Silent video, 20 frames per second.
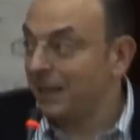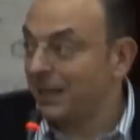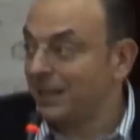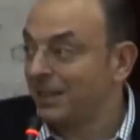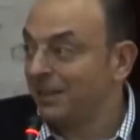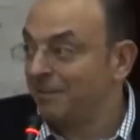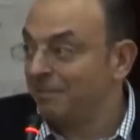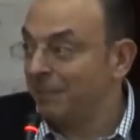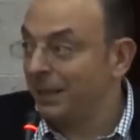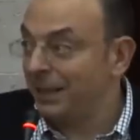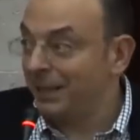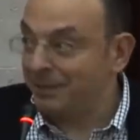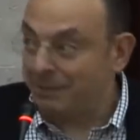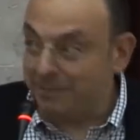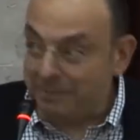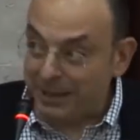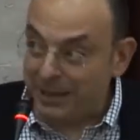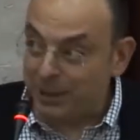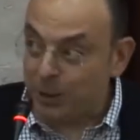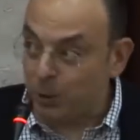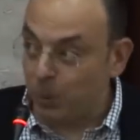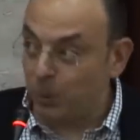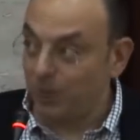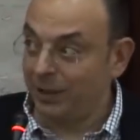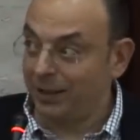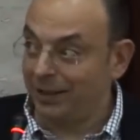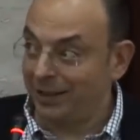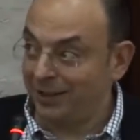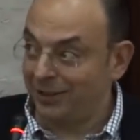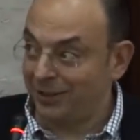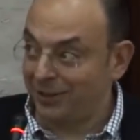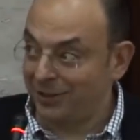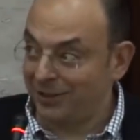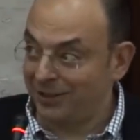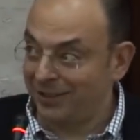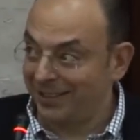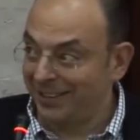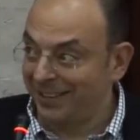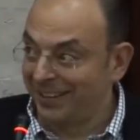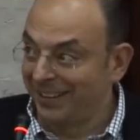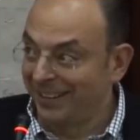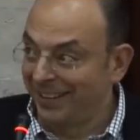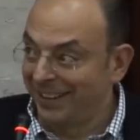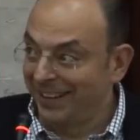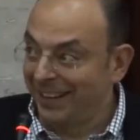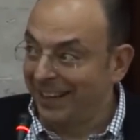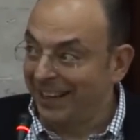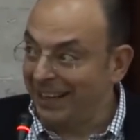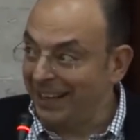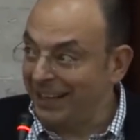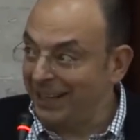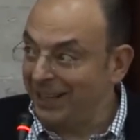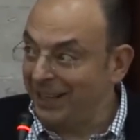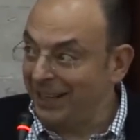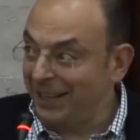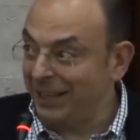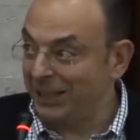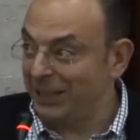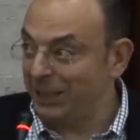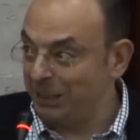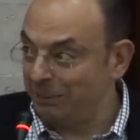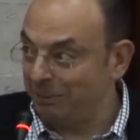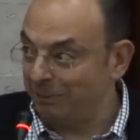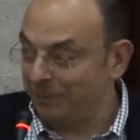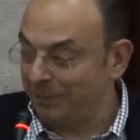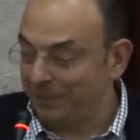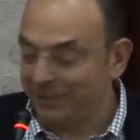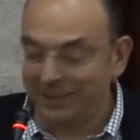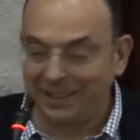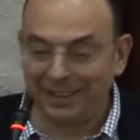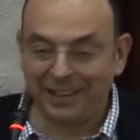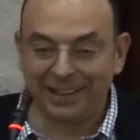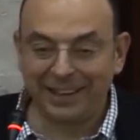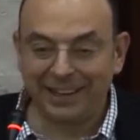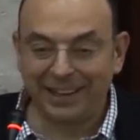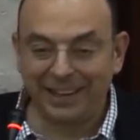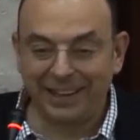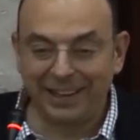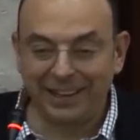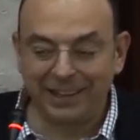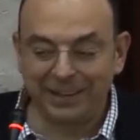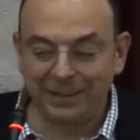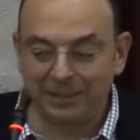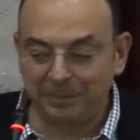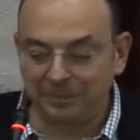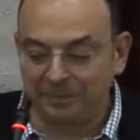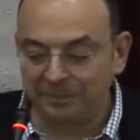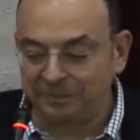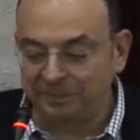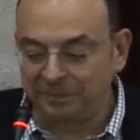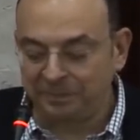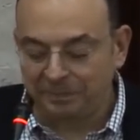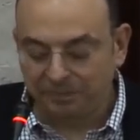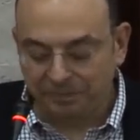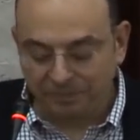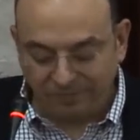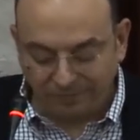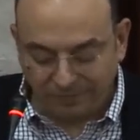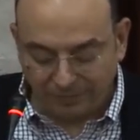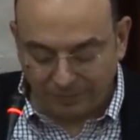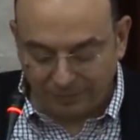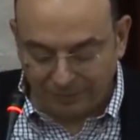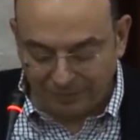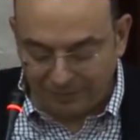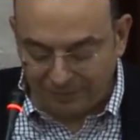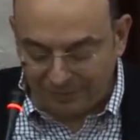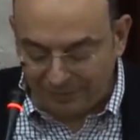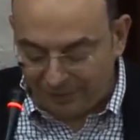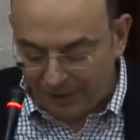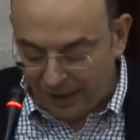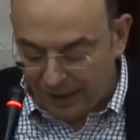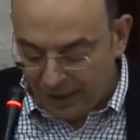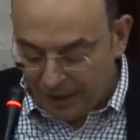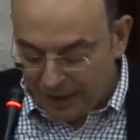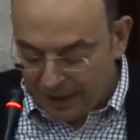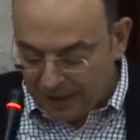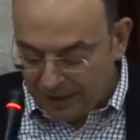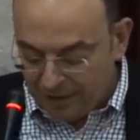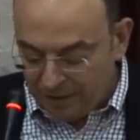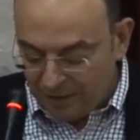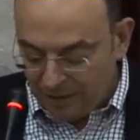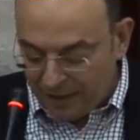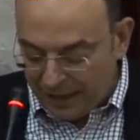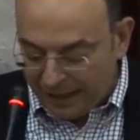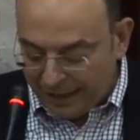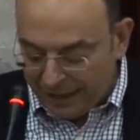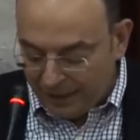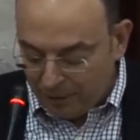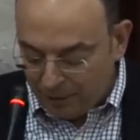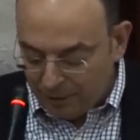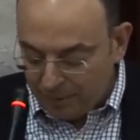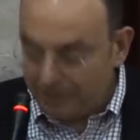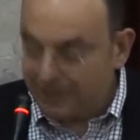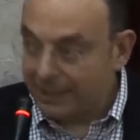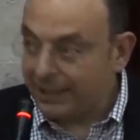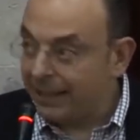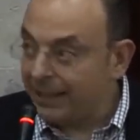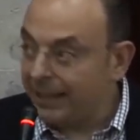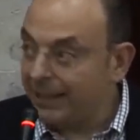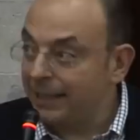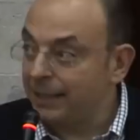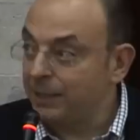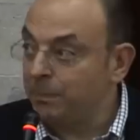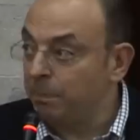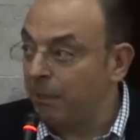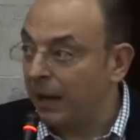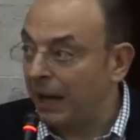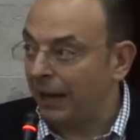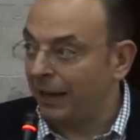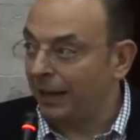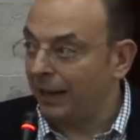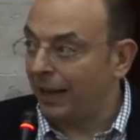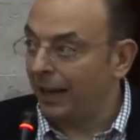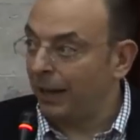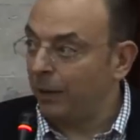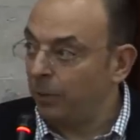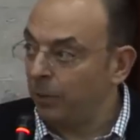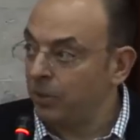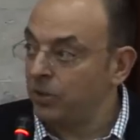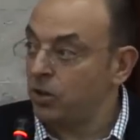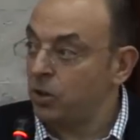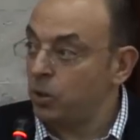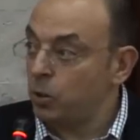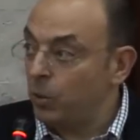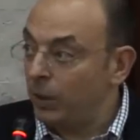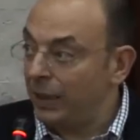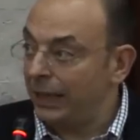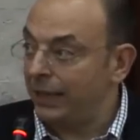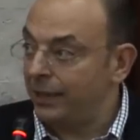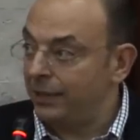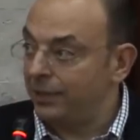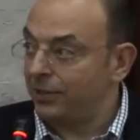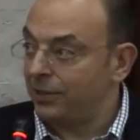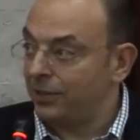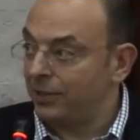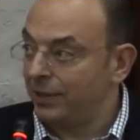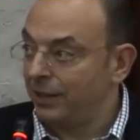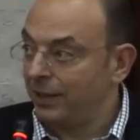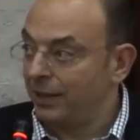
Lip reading: must have been in my school years, leading a team. you know, I always had this bug. I wanted to lead